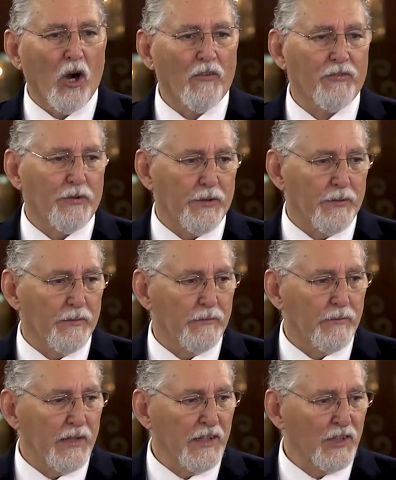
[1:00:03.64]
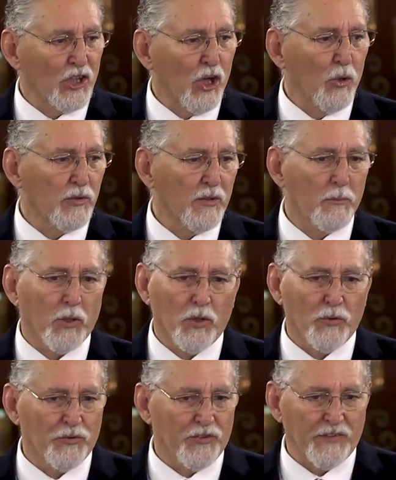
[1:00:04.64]
offered in the golden
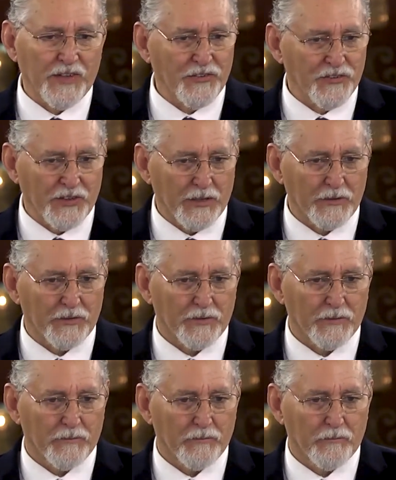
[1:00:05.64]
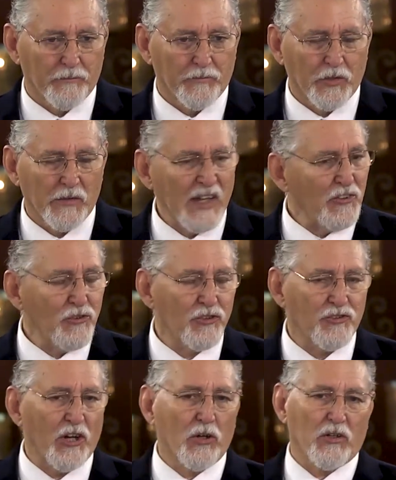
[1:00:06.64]
bowls of incense. So that's
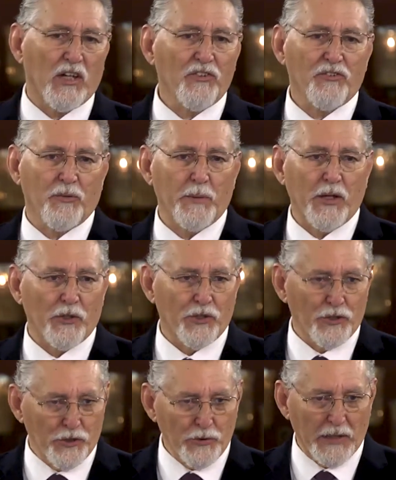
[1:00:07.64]
just our custom here to do